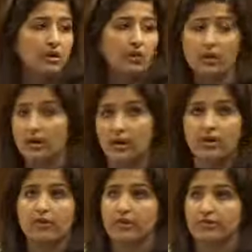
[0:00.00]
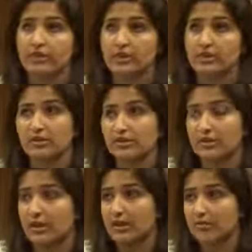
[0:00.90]
Where are refugees
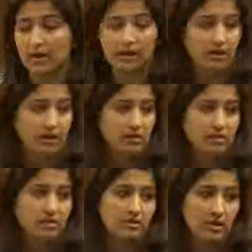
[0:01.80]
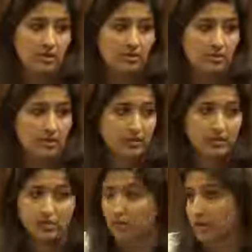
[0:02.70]
today? My colleagues talked about
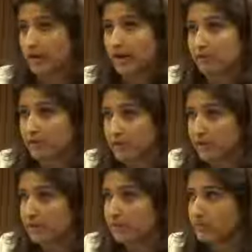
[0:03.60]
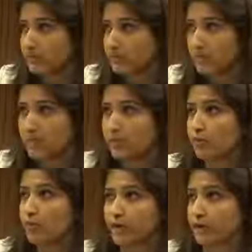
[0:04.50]
this. We are everywhere. Name
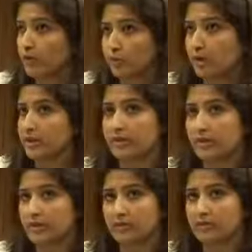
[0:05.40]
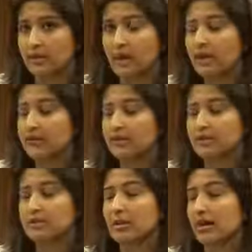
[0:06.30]
it, where we are there. I even
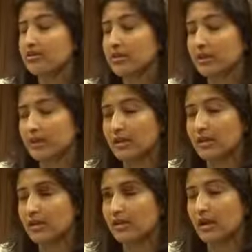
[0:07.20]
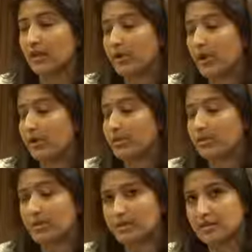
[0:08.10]
discovered that there are
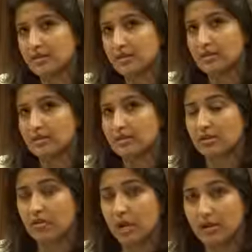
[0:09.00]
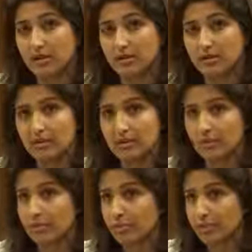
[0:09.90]
Palestinians in Somalia, in
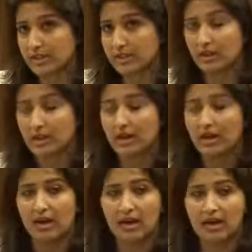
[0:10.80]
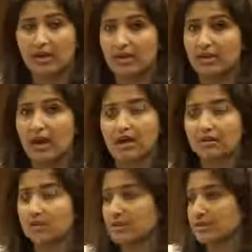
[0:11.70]
Djibouti, in
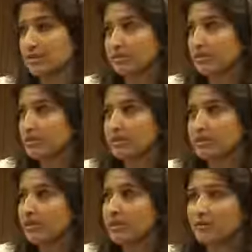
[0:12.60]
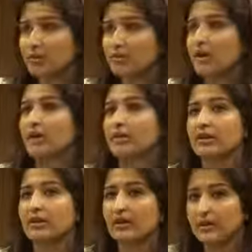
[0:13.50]
countries you don't even know how they
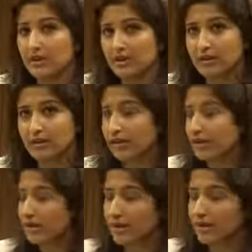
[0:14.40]
got there. Like,